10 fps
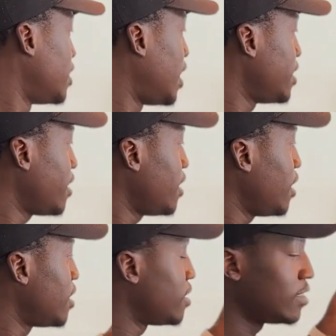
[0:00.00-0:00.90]
Another
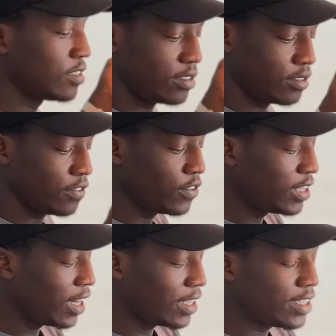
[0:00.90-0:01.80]
for
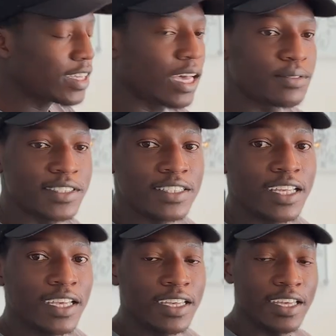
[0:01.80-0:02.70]
the latte comes in
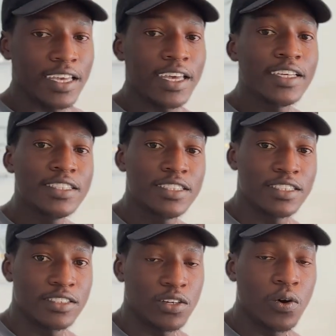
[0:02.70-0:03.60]
the 8
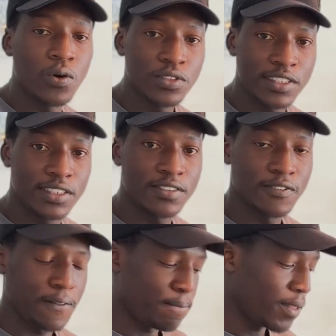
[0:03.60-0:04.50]
ounce.
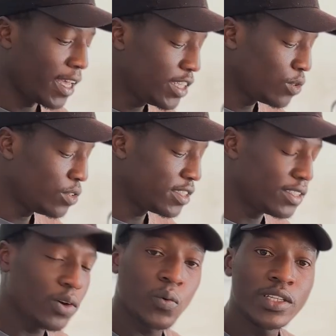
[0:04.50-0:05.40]
8 ounce.
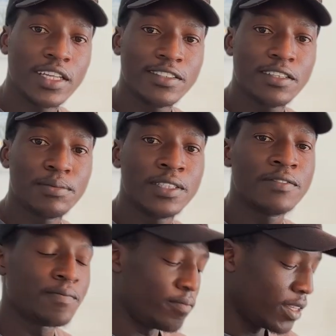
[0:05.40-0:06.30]
What does it mean?
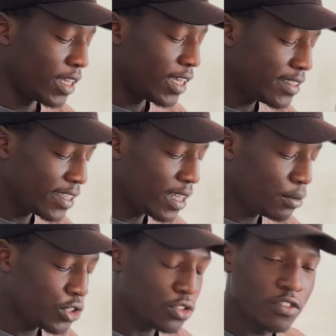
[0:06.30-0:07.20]
It's a double
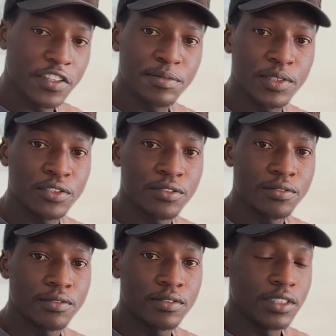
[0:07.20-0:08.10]
shot of espresso.
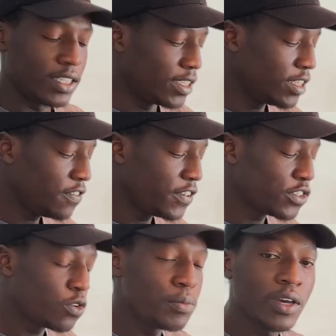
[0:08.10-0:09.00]
The difference
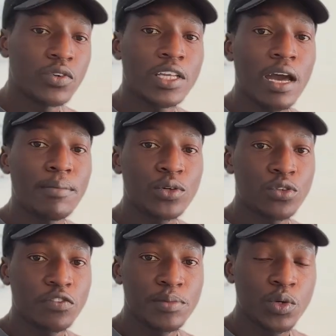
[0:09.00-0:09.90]
will be on the amount
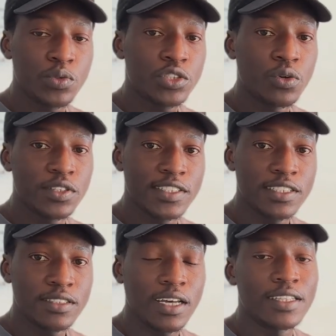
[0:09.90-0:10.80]
of milk which goes in
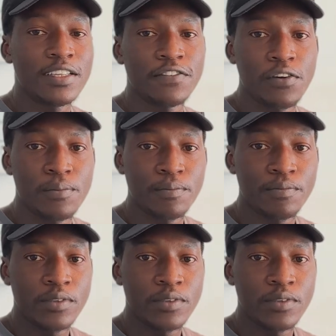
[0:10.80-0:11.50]
and the foam.